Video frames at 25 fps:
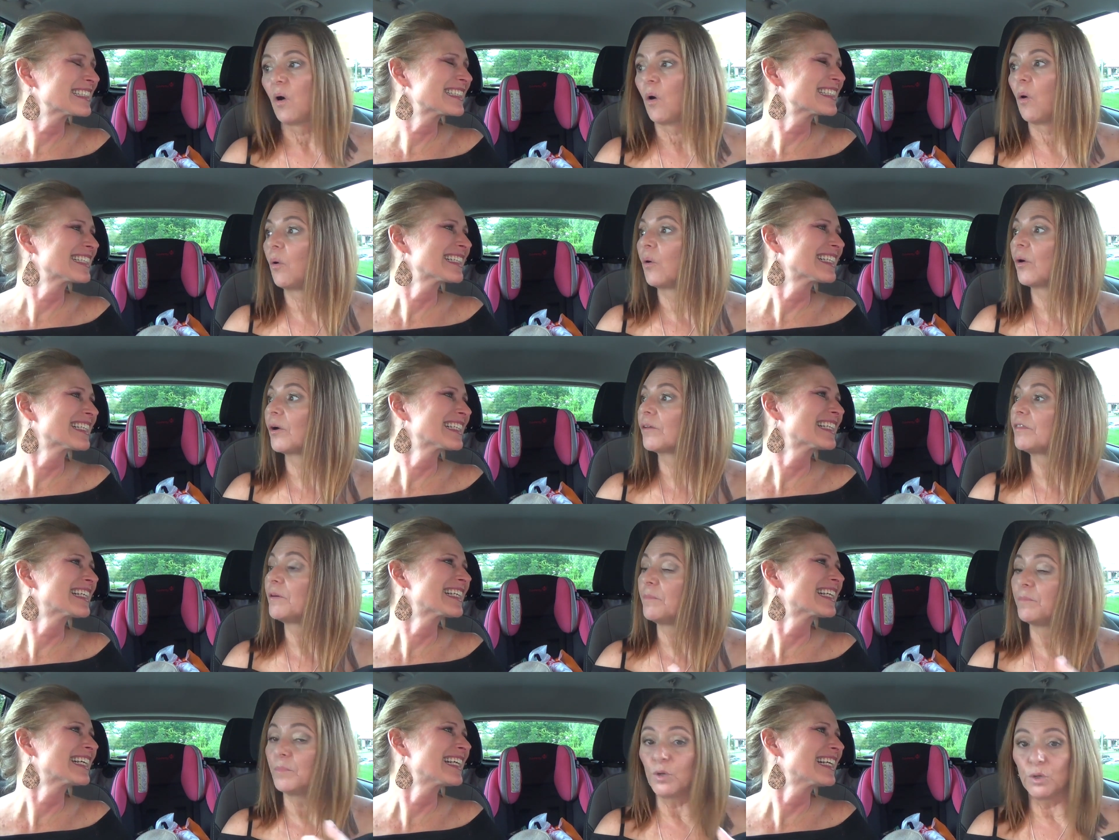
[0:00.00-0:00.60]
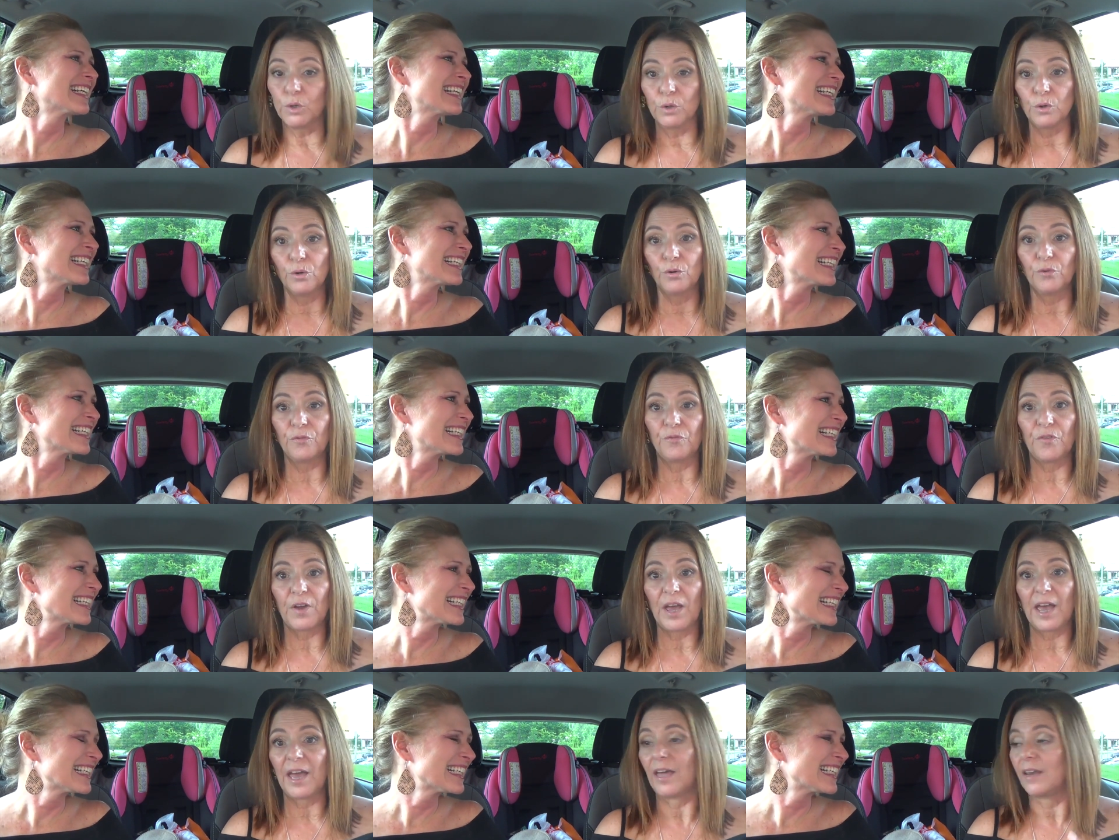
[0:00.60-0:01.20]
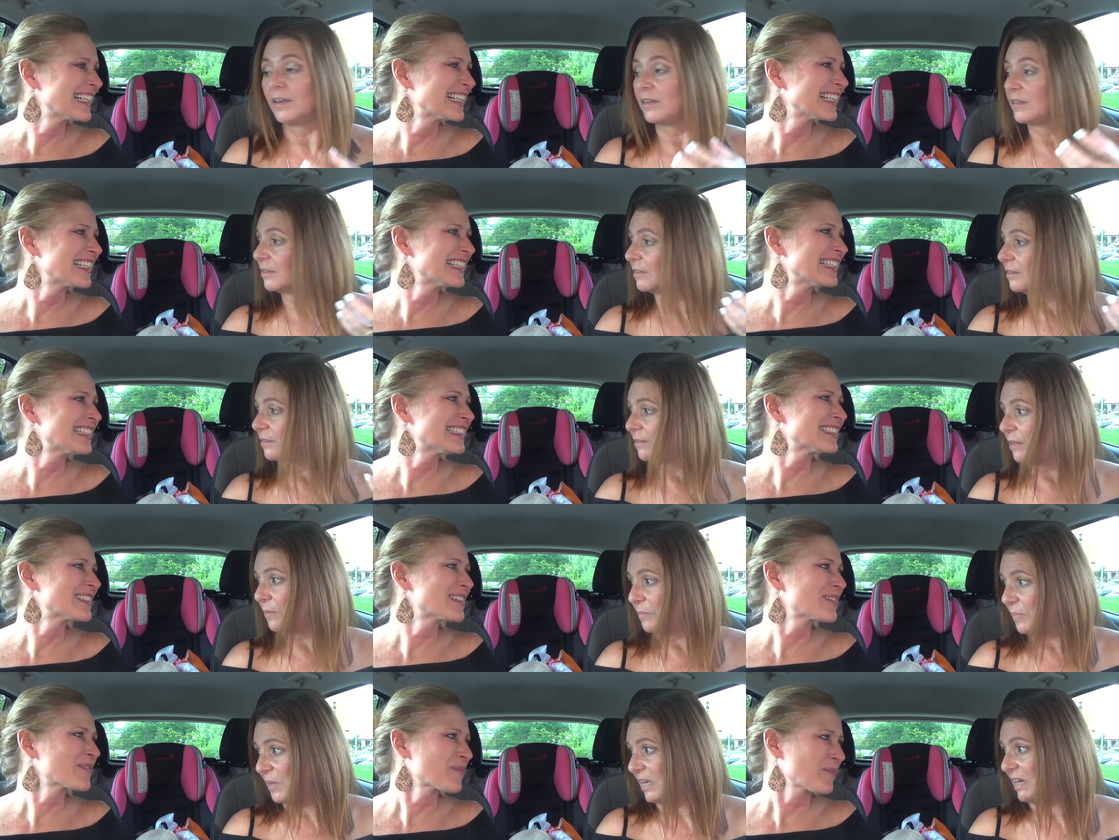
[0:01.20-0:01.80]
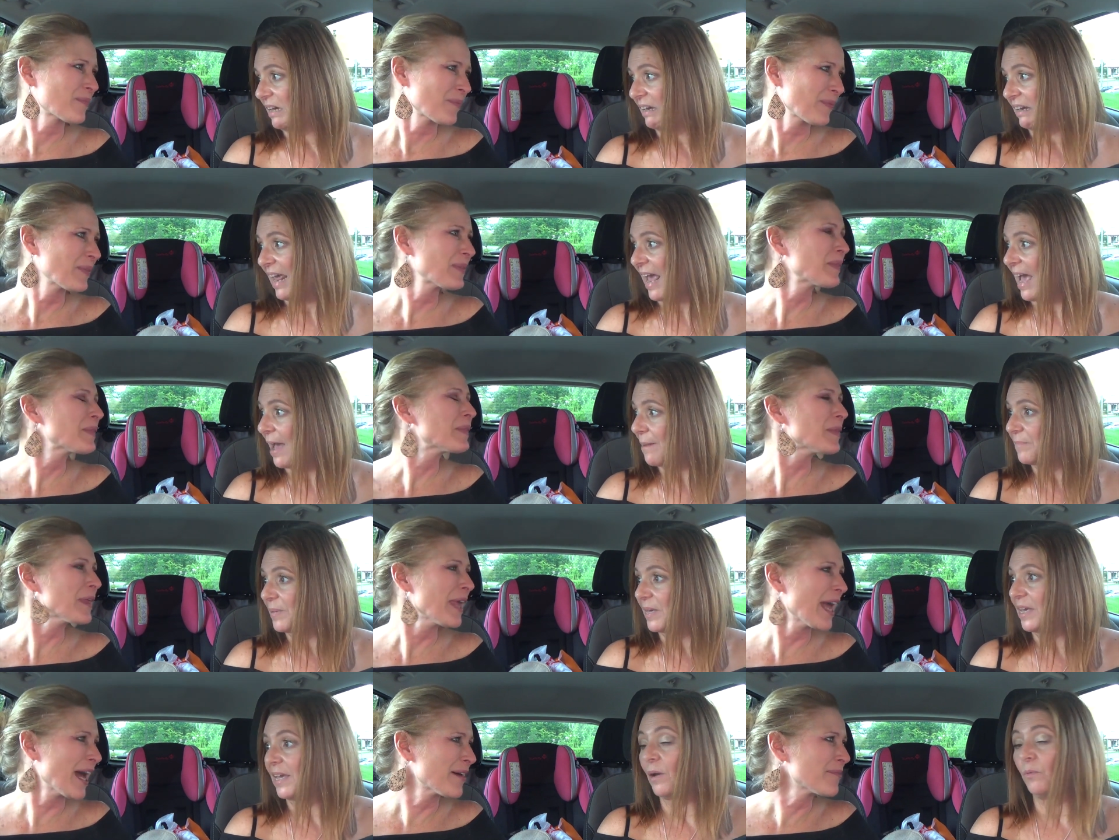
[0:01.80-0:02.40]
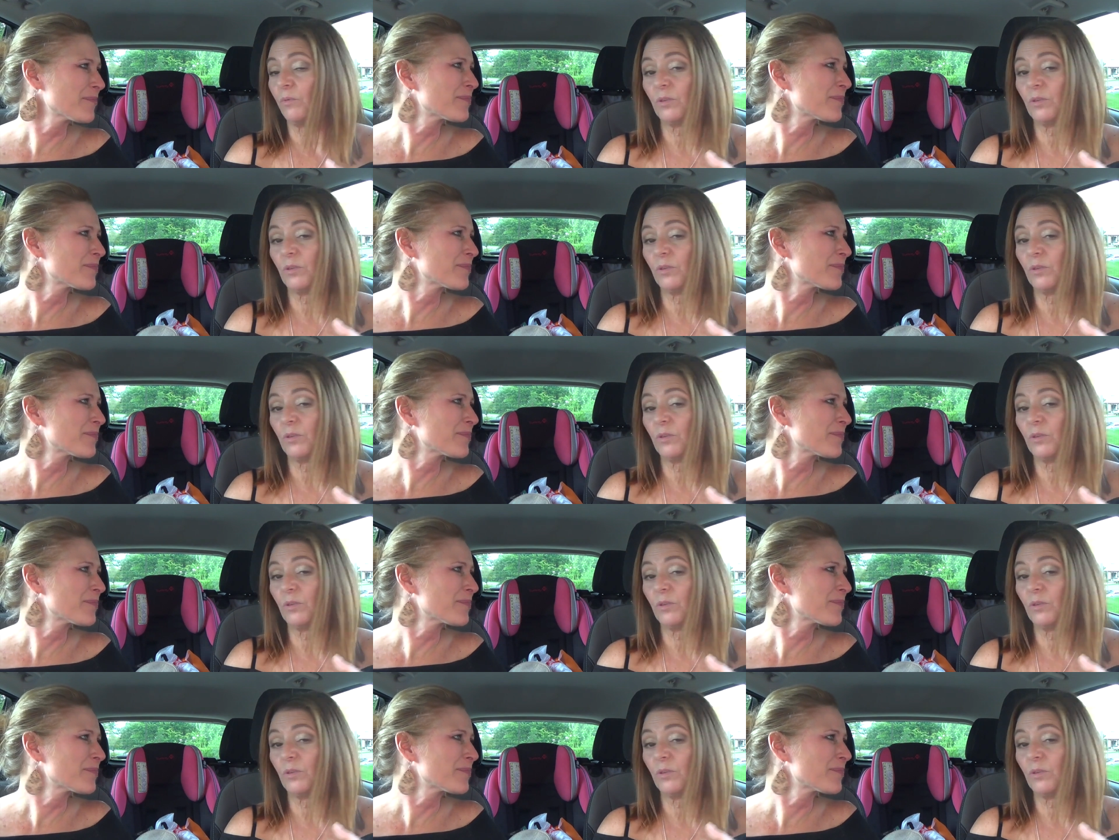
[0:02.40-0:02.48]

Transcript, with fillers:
Speaker 1: or the move and the being unhappy yeah.